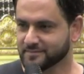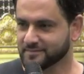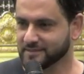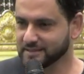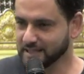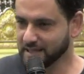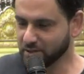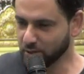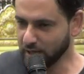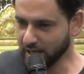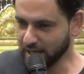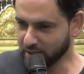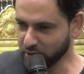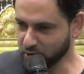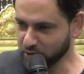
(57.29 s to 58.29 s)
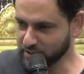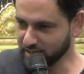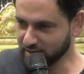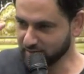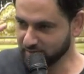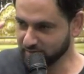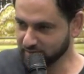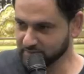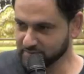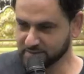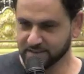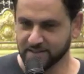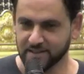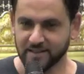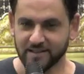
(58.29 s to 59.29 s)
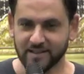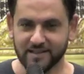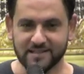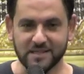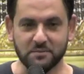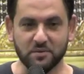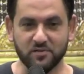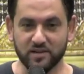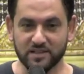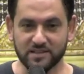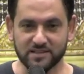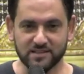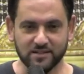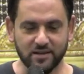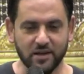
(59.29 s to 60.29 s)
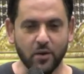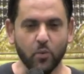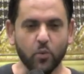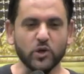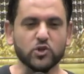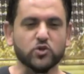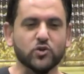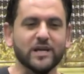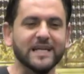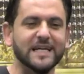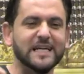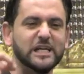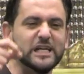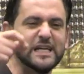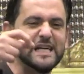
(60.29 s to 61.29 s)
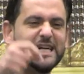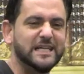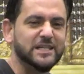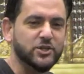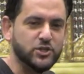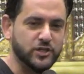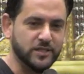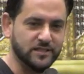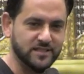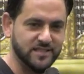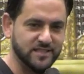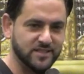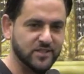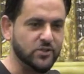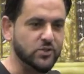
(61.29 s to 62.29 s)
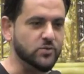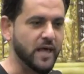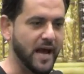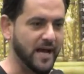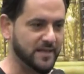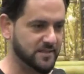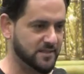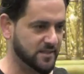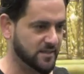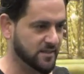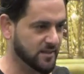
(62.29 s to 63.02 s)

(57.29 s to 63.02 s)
That's how you lie to yourself. Some of us, we train our conscience to do that.